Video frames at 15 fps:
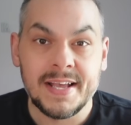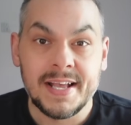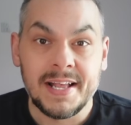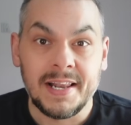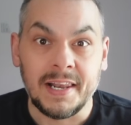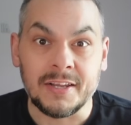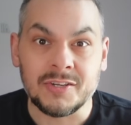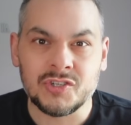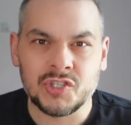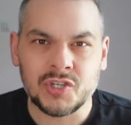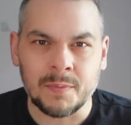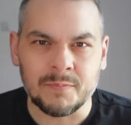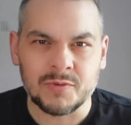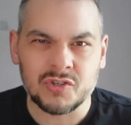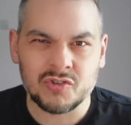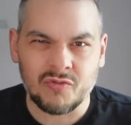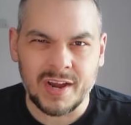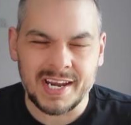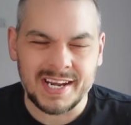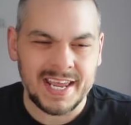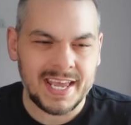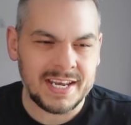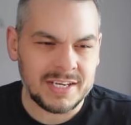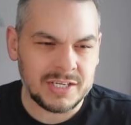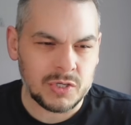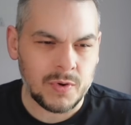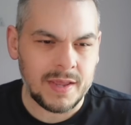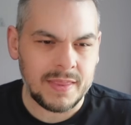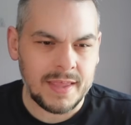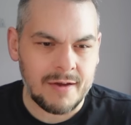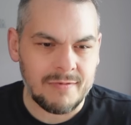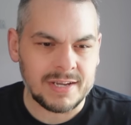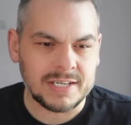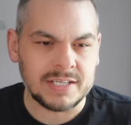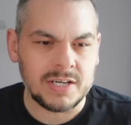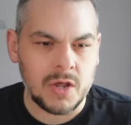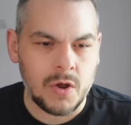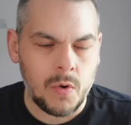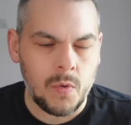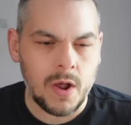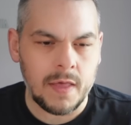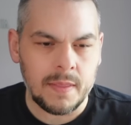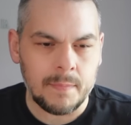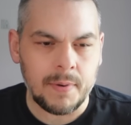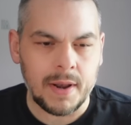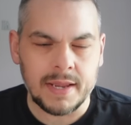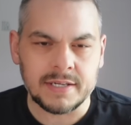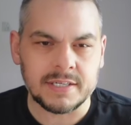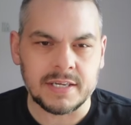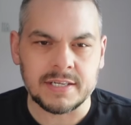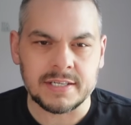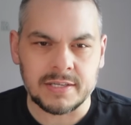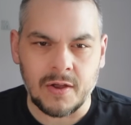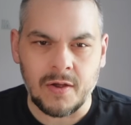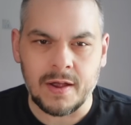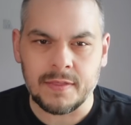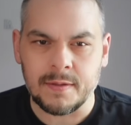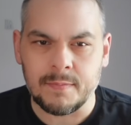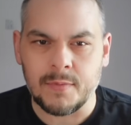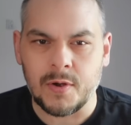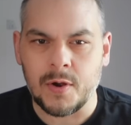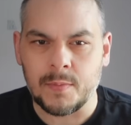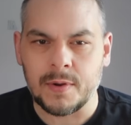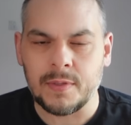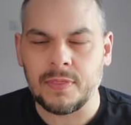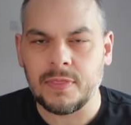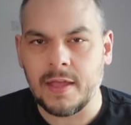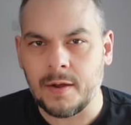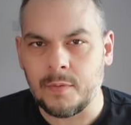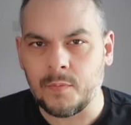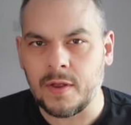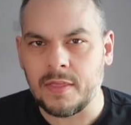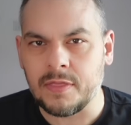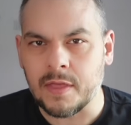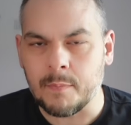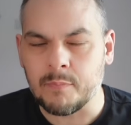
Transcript: Let's jump straight into it. There is no other place to start at the moment than with